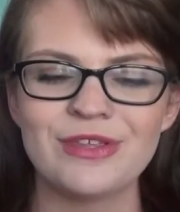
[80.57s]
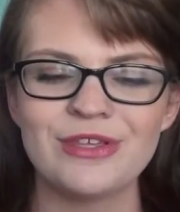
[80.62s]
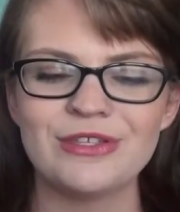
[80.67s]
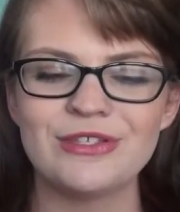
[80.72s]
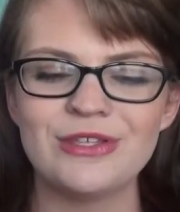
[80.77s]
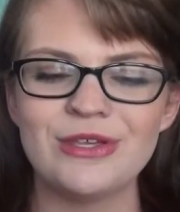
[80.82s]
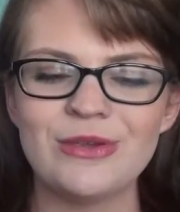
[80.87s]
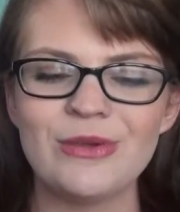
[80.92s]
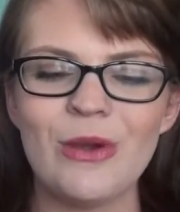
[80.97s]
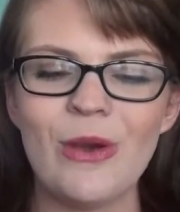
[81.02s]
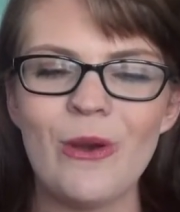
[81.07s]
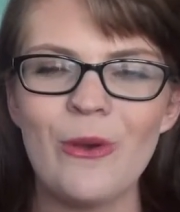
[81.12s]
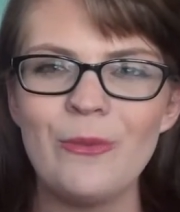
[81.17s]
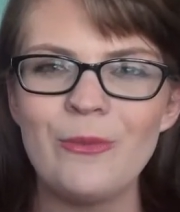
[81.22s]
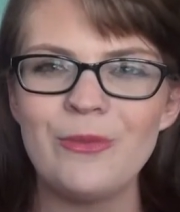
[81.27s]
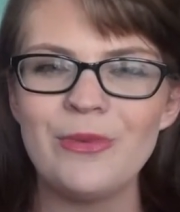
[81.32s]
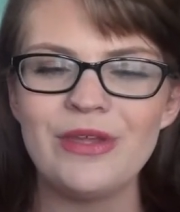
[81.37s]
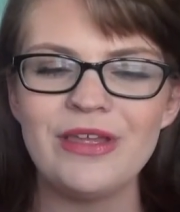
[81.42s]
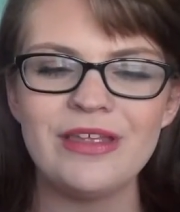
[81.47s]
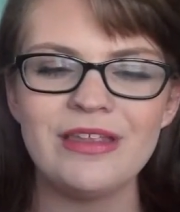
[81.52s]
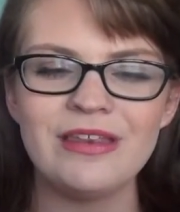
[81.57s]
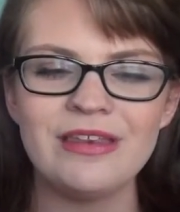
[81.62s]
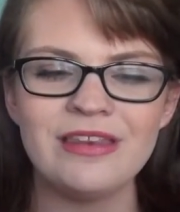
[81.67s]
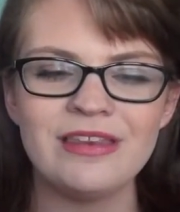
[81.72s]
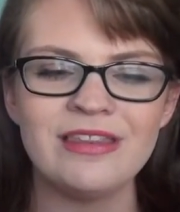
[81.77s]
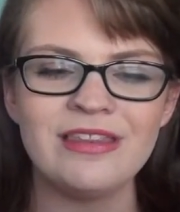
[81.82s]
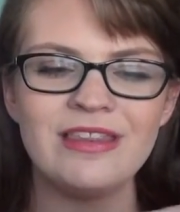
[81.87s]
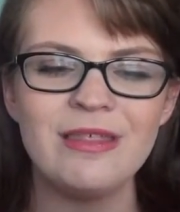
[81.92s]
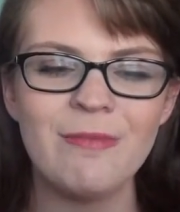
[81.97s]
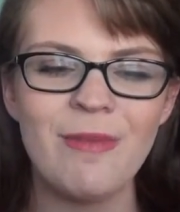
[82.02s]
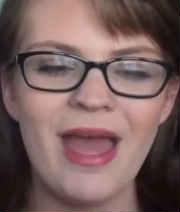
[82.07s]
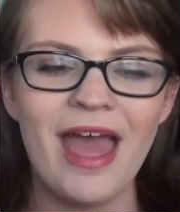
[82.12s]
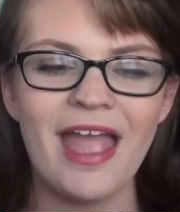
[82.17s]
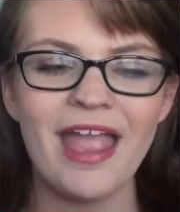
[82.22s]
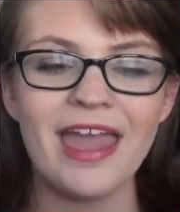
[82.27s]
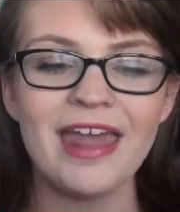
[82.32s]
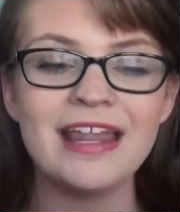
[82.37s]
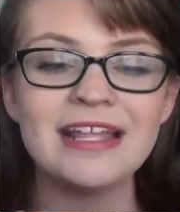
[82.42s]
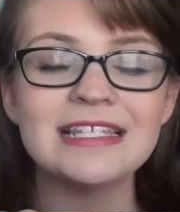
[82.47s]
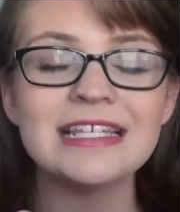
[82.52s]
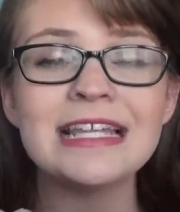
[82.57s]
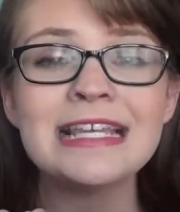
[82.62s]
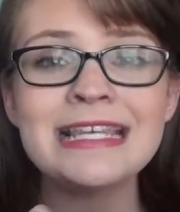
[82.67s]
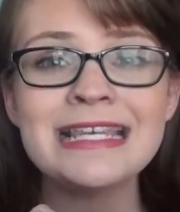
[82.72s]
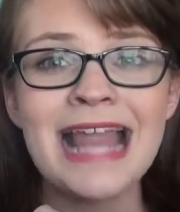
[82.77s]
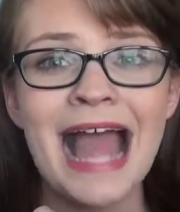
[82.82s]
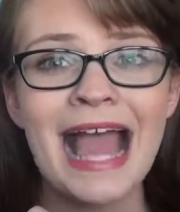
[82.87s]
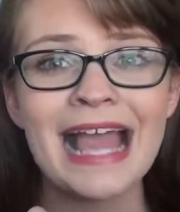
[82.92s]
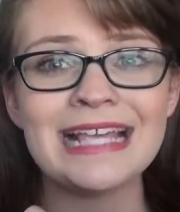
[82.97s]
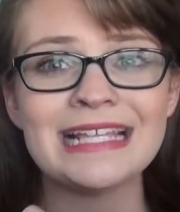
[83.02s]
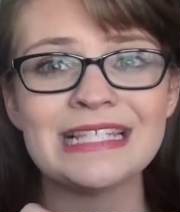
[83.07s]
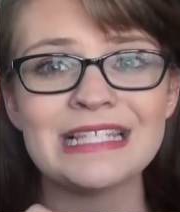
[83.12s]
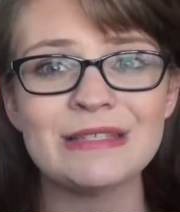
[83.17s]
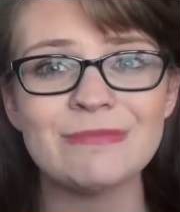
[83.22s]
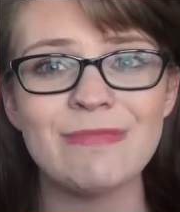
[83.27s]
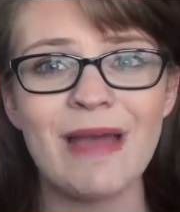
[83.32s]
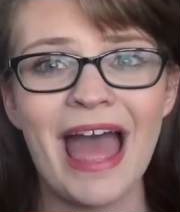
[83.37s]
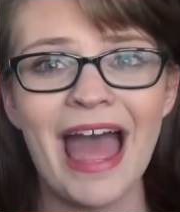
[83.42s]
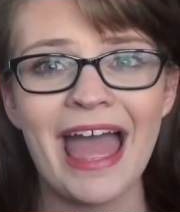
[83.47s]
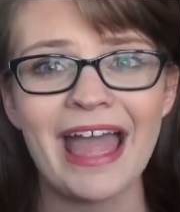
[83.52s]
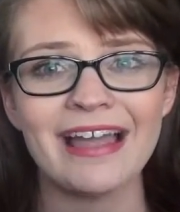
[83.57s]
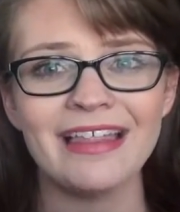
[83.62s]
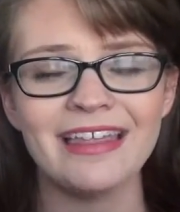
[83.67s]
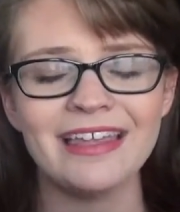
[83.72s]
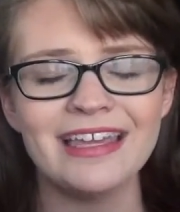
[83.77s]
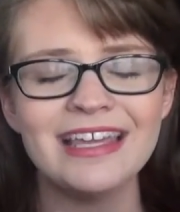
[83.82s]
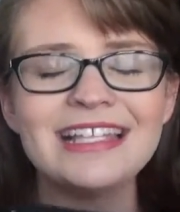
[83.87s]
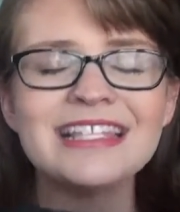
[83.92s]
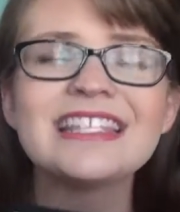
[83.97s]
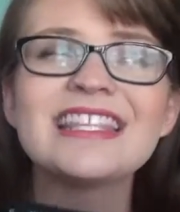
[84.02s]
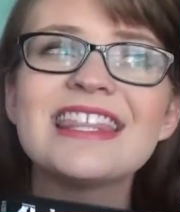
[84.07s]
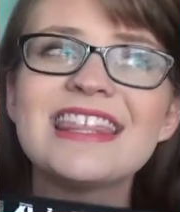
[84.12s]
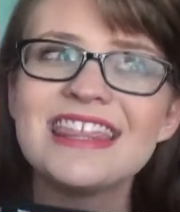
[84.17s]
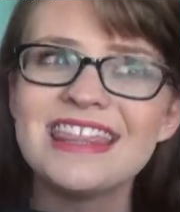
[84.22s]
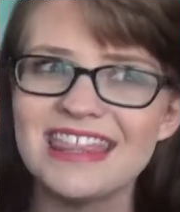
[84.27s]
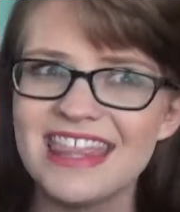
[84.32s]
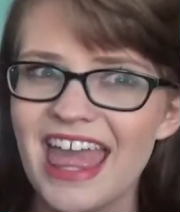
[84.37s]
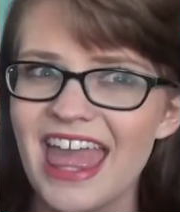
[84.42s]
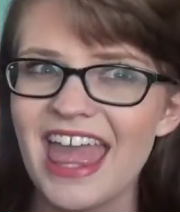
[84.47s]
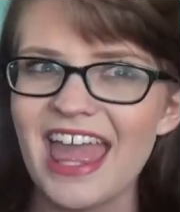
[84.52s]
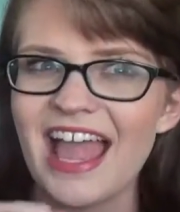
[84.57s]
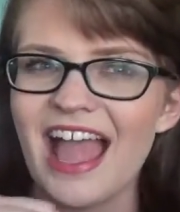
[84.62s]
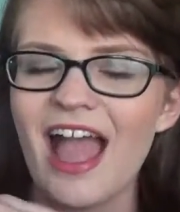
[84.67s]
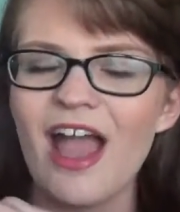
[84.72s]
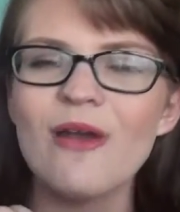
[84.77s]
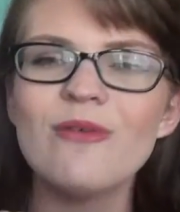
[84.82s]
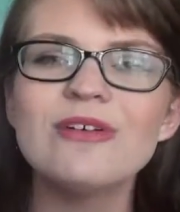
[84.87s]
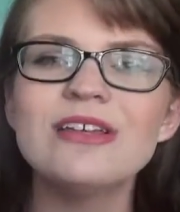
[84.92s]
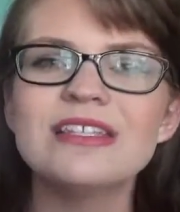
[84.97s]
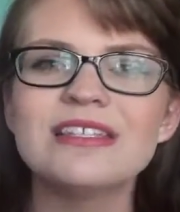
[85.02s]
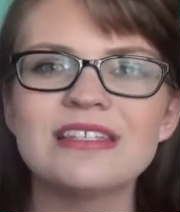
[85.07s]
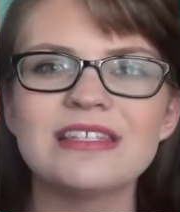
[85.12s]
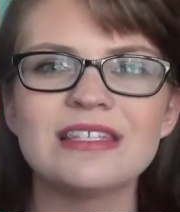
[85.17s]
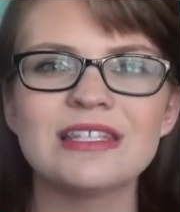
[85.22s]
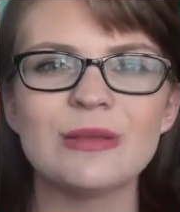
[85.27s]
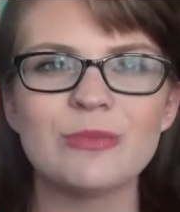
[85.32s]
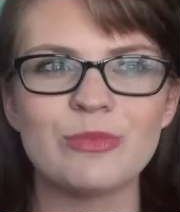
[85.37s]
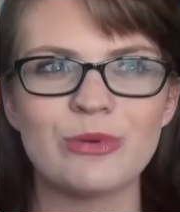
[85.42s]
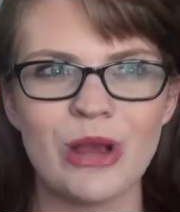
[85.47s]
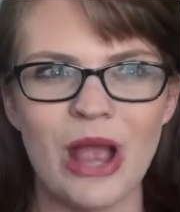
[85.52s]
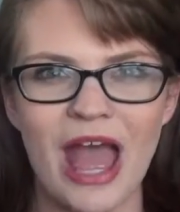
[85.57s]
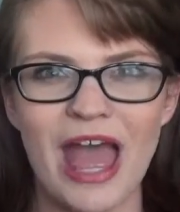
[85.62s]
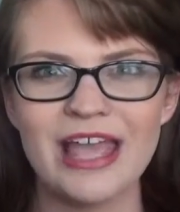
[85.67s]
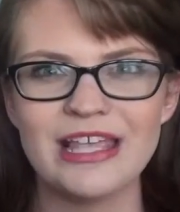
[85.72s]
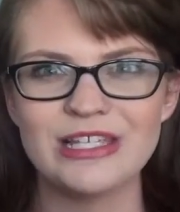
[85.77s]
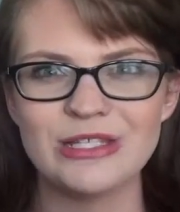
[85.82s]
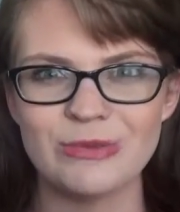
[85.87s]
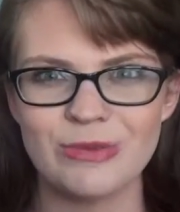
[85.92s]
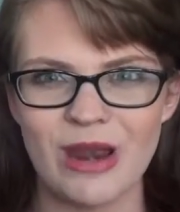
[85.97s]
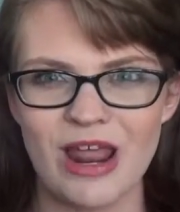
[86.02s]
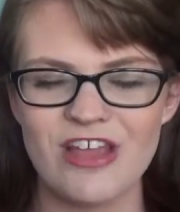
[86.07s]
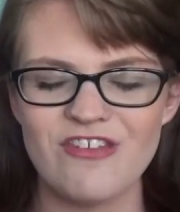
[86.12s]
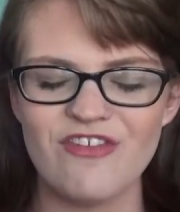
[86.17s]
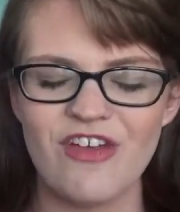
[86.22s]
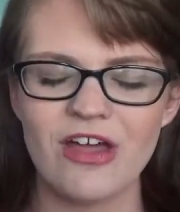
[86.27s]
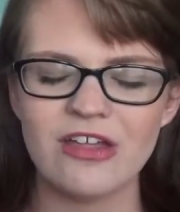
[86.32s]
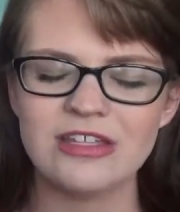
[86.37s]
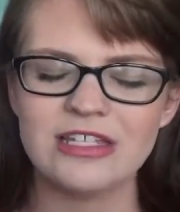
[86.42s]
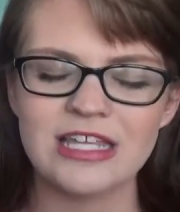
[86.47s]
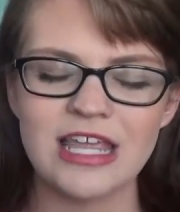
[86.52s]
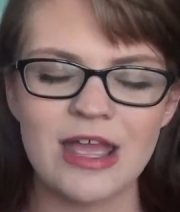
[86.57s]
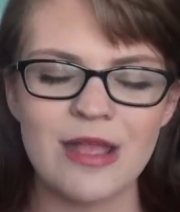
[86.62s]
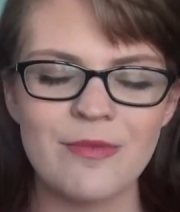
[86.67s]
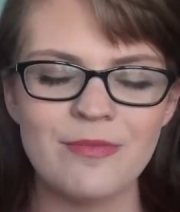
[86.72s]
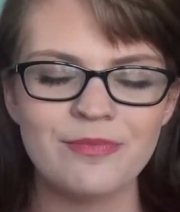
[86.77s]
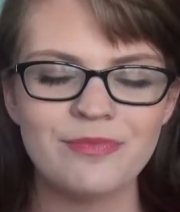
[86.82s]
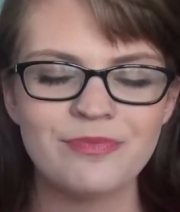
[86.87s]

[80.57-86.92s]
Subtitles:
So you open the bag, and it's a nice bag, like it's thick. I was surprised when I felt it.